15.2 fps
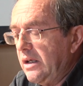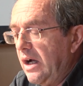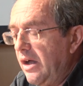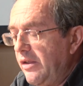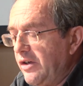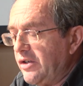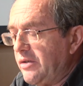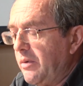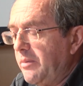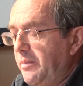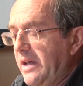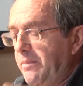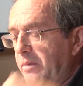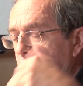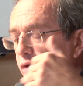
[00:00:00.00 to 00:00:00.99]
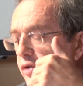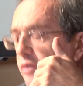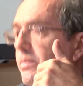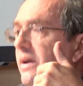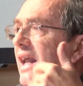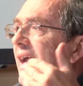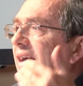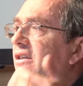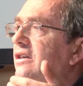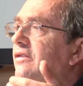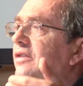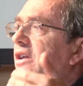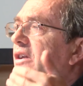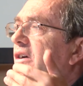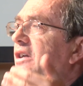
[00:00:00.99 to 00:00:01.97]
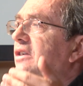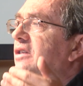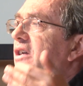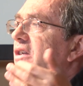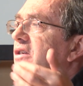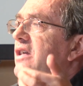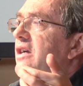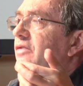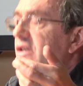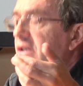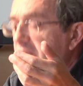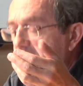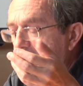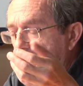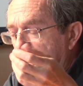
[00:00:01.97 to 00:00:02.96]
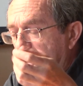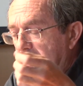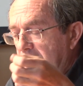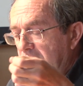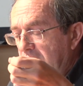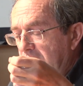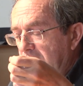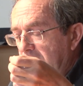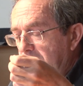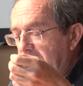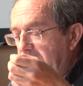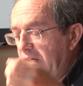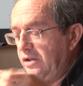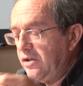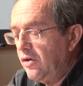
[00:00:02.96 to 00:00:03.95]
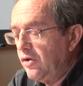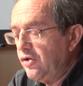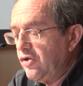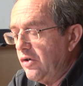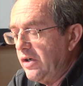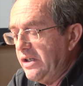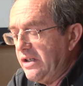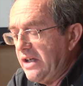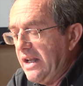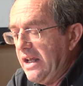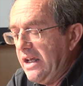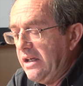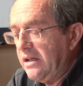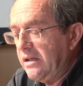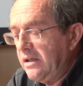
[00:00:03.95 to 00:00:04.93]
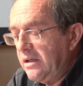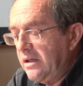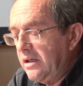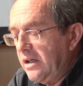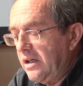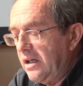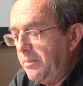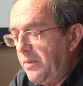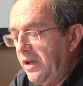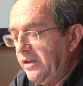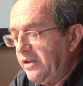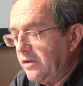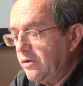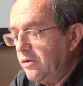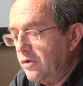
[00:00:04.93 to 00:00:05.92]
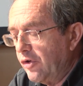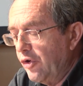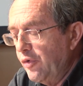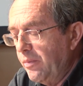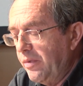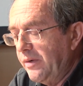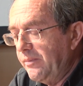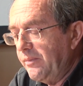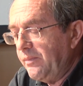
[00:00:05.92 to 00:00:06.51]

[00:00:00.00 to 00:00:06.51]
Others were people who'd been active in 1917 but had not joined any political group.